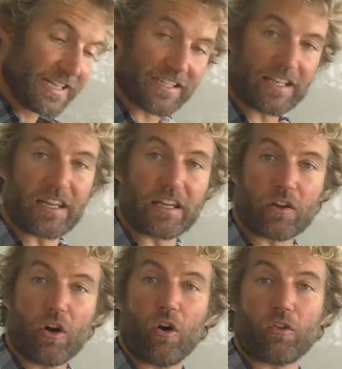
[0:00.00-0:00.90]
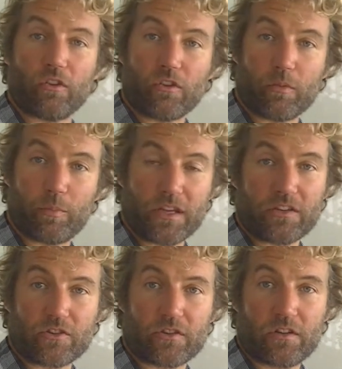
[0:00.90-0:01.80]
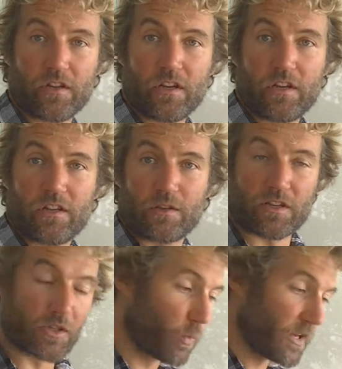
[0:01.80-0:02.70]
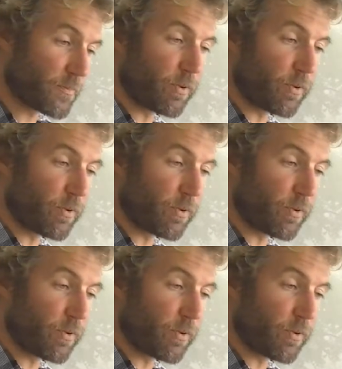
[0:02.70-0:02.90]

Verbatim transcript: sitting on the beach. So as the wind's